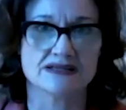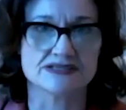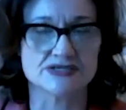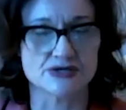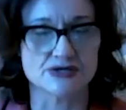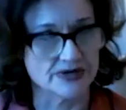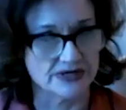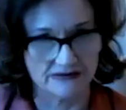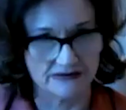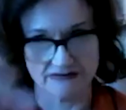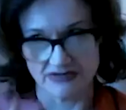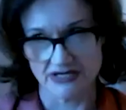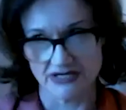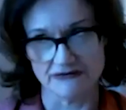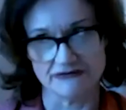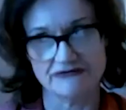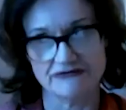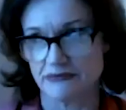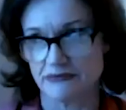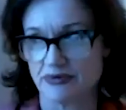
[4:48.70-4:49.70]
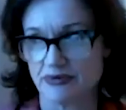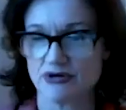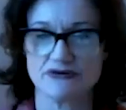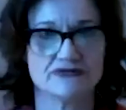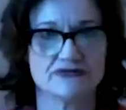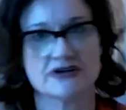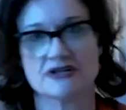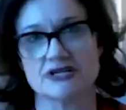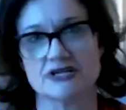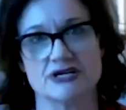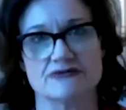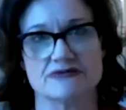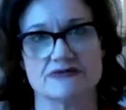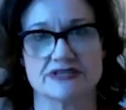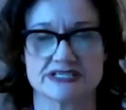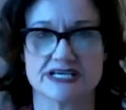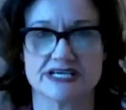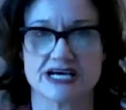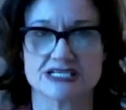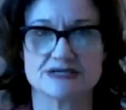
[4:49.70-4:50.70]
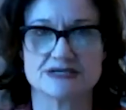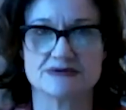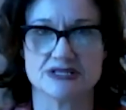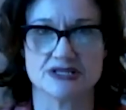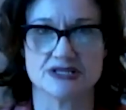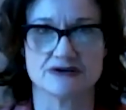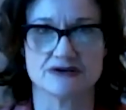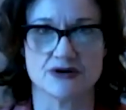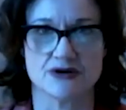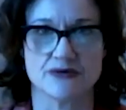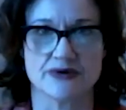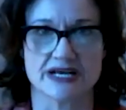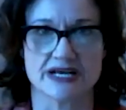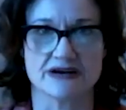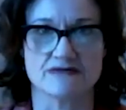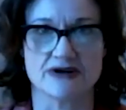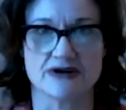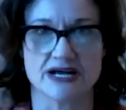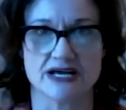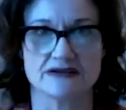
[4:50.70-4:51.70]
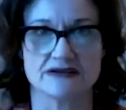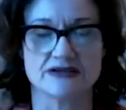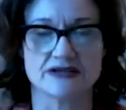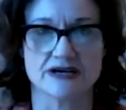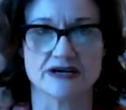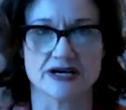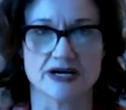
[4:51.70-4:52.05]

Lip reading: And so it fit perfectly with attachment theory when I read,